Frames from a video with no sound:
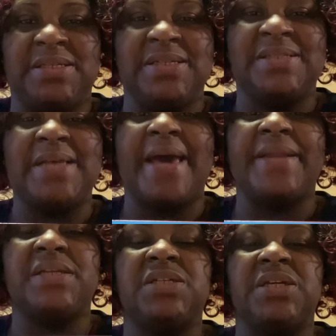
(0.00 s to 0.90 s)

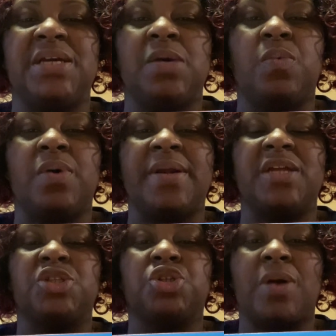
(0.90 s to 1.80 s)
decided to get one
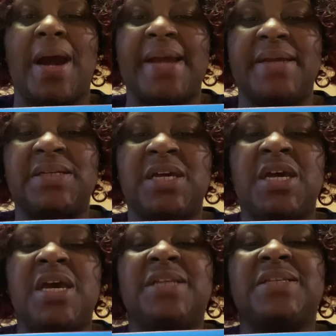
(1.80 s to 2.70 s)
and try it
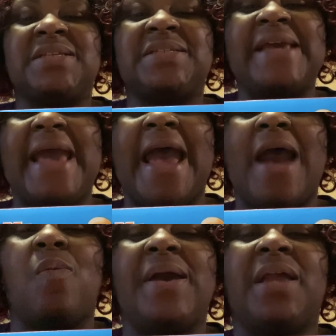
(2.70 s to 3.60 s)
to see
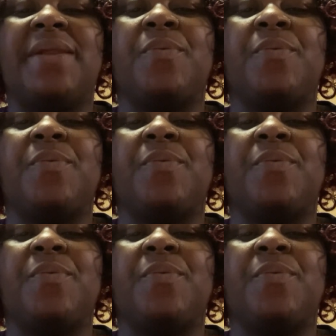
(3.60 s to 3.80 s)
how well it